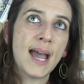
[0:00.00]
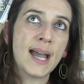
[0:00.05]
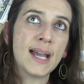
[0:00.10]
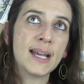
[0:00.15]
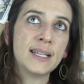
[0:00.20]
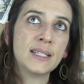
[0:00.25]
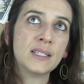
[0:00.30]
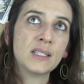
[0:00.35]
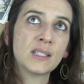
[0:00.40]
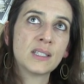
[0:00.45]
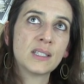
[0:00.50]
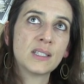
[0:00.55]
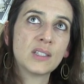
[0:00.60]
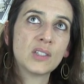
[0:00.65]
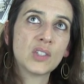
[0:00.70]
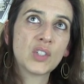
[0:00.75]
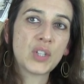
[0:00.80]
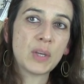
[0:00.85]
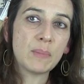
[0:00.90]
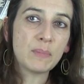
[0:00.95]
And
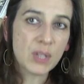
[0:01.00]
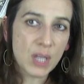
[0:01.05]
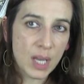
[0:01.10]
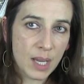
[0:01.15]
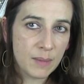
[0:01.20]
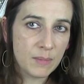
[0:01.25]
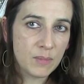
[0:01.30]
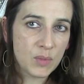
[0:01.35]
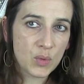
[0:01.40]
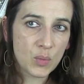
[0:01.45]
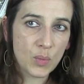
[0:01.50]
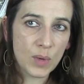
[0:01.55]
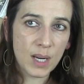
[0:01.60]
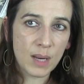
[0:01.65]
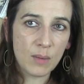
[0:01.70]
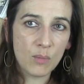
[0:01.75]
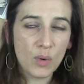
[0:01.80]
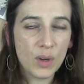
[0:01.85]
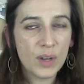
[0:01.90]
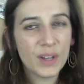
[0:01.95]
sometimes when
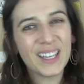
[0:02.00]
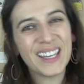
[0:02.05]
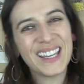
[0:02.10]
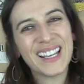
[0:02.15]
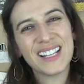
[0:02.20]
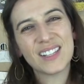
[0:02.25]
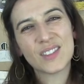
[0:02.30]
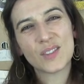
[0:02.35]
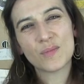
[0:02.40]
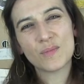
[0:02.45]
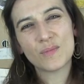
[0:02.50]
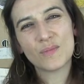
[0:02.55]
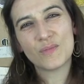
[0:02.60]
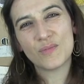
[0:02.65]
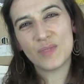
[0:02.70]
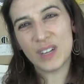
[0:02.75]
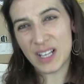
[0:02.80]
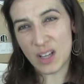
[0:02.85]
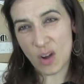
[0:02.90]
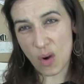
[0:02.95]
I'm working, it's
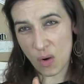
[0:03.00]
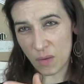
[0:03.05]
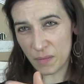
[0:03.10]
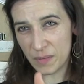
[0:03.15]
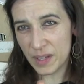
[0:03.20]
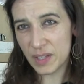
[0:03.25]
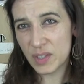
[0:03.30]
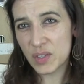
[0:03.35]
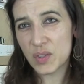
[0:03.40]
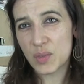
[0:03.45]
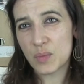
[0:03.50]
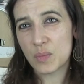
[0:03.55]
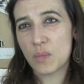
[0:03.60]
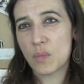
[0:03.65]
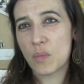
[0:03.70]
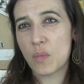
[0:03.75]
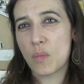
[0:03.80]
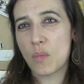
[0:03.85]
really obvious